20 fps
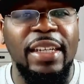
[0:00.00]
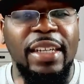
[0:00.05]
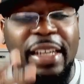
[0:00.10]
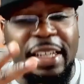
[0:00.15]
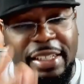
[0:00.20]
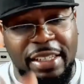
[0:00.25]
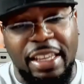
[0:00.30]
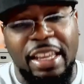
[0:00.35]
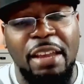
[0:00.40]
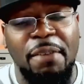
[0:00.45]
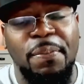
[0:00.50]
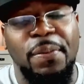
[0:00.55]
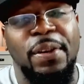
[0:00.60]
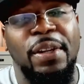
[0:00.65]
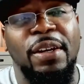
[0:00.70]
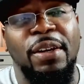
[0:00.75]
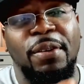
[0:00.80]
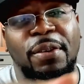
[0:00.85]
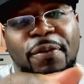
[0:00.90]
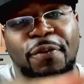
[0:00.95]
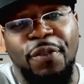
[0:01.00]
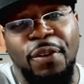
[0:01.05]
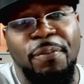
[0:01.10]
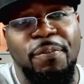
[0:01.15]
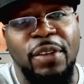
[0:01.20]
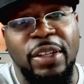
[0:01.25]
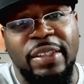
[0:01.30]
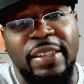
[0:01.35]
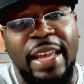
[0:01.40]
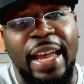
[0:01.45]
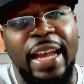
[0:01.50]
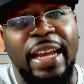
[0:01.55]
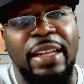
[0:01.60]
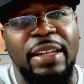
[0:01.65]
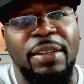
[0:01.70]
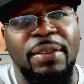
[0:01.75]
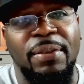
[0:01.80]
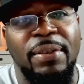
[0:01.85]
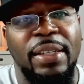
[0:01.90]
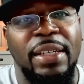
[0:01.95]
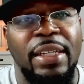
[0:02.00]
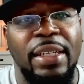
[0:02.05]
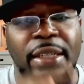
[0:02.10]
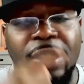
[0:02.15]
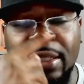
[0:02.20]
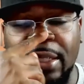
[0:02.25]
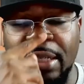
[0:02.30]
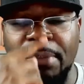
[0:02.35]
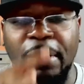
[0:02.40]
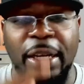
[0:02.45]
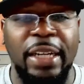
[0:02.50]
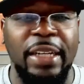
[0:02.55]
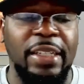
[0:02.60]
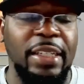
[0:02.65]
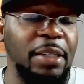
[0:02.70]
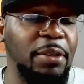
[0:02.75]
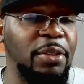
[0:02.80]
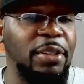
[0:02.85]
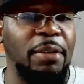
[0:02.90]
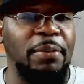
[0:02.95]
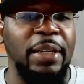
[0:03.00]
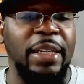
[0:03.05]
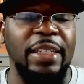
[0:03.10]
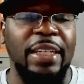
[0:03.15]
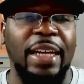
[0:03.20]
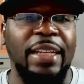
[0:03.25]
is keeping her from attacking him, she was up there.